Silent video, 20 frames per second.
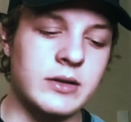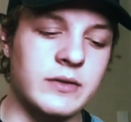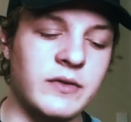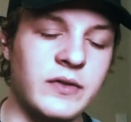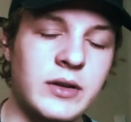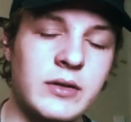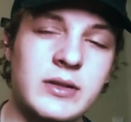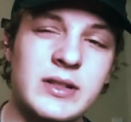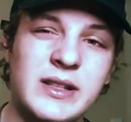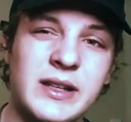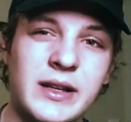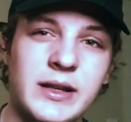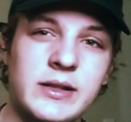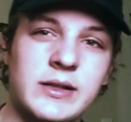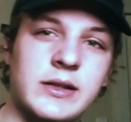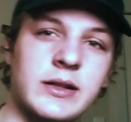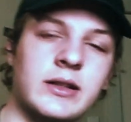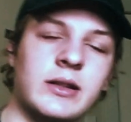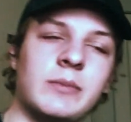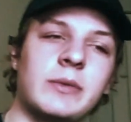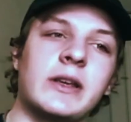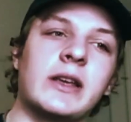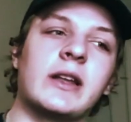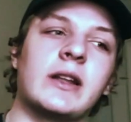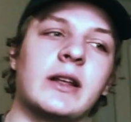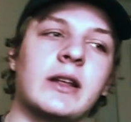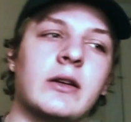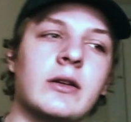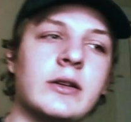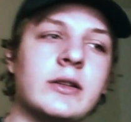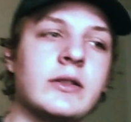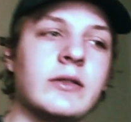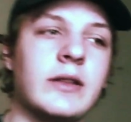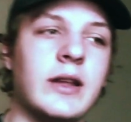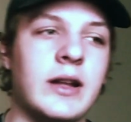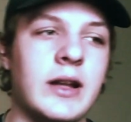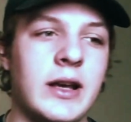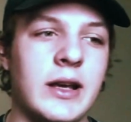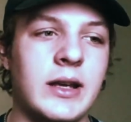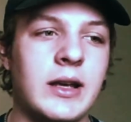A few scenes near the beginning also
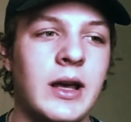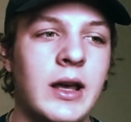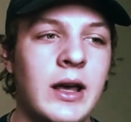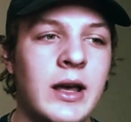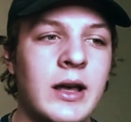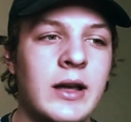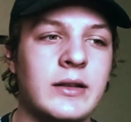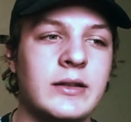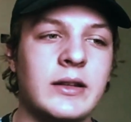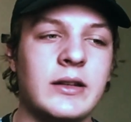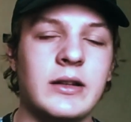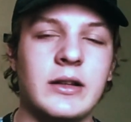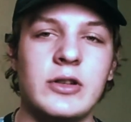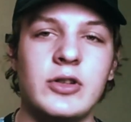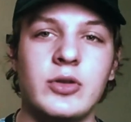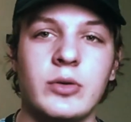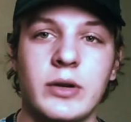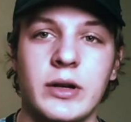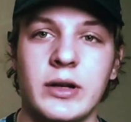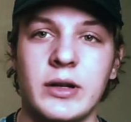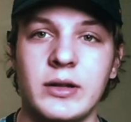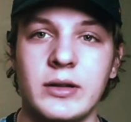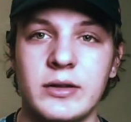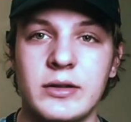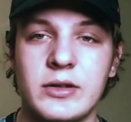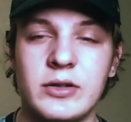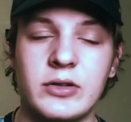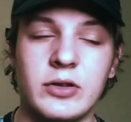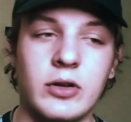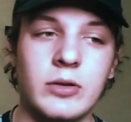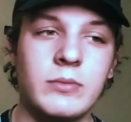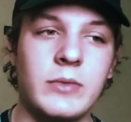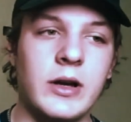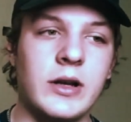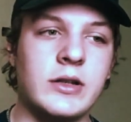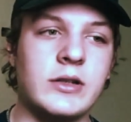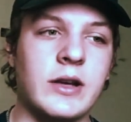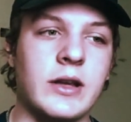that I didn't enjoy so much.